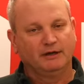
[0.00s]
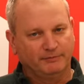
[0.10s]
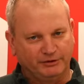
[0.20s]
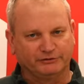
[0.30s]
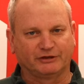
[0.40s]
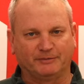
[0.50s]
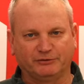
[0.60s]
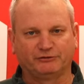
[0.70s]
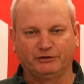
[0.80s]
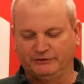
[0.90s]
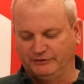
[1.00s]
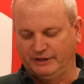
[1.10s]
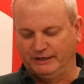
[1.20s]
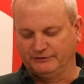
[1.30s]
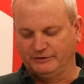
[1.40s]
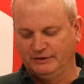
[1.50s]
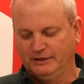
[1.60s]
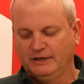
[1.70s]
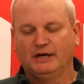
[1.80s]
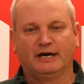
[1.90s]
but there's a couple strings attached.
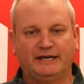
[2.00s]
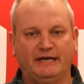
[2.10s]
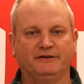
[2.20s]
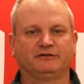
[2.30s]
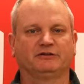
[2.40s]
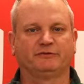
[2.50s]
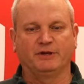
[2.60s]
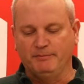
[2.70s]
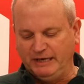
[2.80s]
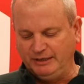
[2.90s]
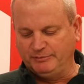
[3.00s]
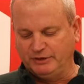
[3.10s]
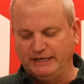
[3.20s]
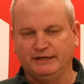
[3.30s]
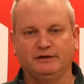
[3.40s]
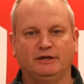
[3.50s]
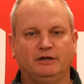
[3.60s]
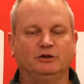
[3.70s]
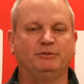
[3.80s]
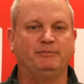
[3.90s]
Again, this is for the main plant.
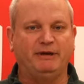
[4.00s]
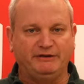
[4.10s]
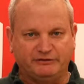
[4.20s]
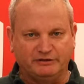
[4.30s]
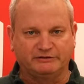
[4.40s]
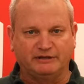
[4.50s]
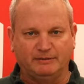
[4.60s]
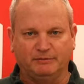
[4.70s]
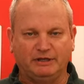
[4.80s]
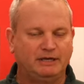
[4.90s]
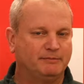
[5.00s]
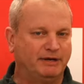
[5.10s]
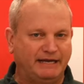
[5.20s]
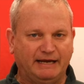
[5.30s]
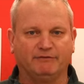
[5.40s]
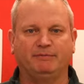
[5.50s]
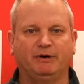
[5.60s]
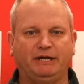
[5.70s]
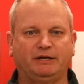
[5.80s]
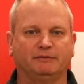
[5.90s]
You'll be based in assembly, but
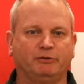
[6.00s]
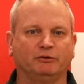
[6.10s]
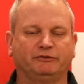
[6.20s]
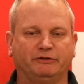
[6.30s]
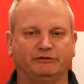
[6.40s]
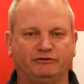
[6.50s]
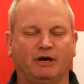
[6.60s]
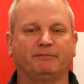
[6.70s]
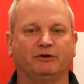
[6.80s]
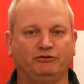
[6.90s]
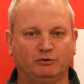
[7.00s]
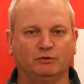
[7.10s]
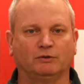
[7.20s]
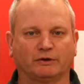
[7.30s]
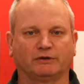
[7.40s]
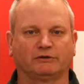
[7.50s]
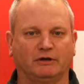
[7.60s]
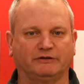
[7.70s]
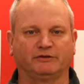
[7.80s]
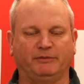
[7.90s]
everybody can post to this job because you will work
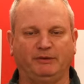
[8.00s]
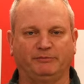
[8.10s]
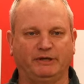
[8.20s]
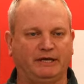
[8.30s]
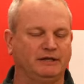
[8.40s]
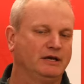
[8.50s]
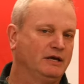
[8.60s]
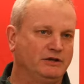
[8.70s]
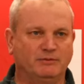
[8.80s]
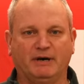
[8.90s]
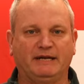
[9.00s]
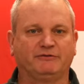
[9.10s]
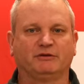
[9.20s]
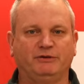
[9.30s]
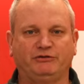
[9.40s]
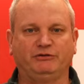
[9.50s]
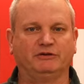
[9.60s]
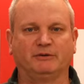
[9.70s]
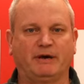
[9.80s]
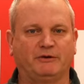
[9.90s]
across the main plant. You might have some issues
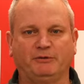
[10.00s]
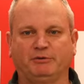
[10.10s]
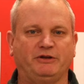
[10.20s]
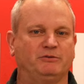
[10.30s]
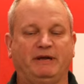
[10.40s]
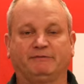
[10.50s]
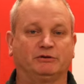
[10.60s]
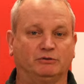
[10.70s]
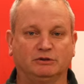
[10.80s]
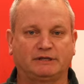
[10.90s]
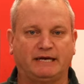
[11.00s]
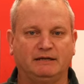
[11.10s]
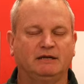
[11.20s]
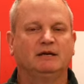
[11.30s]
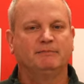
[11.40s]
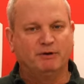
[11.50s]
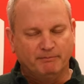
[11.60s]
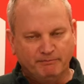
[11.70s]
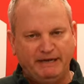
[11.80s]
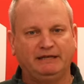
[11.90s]
in the battery plant you may have to go look at, but
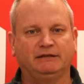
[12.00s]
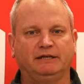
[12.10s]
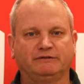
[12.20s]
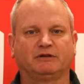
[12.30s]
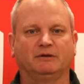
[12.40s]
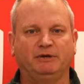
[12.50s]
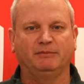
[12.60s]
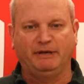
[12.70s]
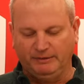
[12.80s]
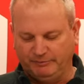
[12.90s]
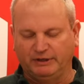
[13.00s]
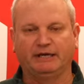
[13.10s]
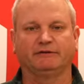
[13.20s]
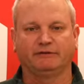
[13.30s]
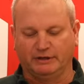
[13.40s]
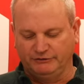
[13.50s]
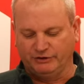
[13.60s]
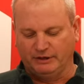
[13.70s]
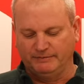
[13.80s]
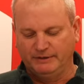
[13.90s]
mainly it's going to be a main plant
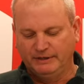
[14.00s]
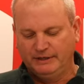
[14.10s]
job.